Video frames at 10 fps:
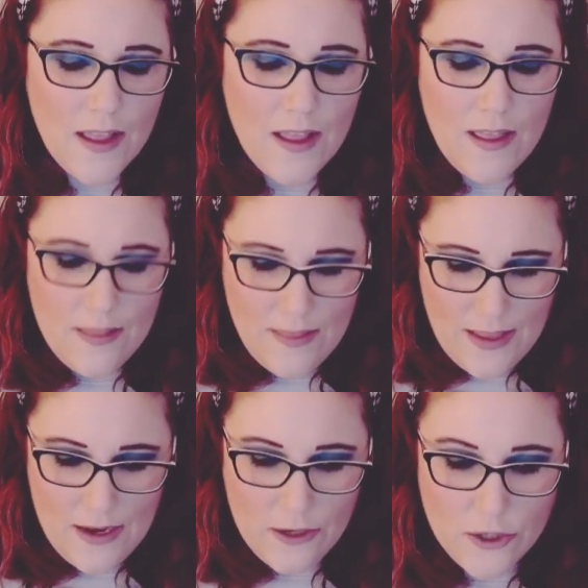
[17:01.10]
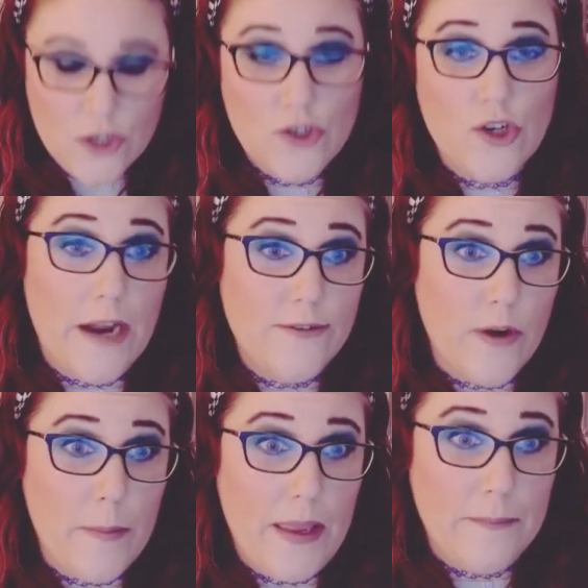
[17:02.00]
then you should try
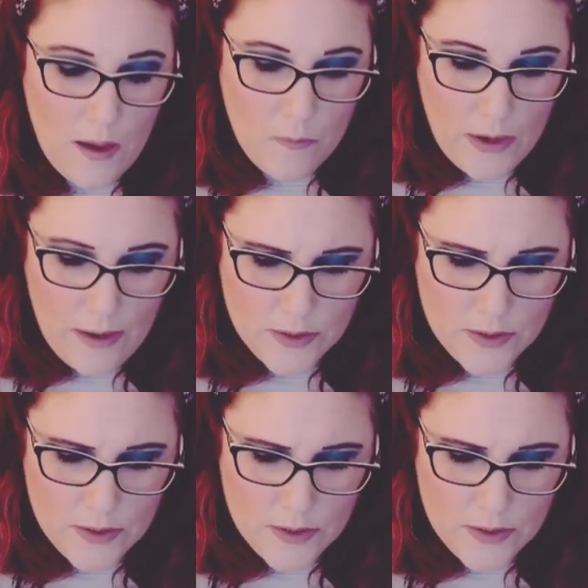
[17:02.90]
drumming. When I was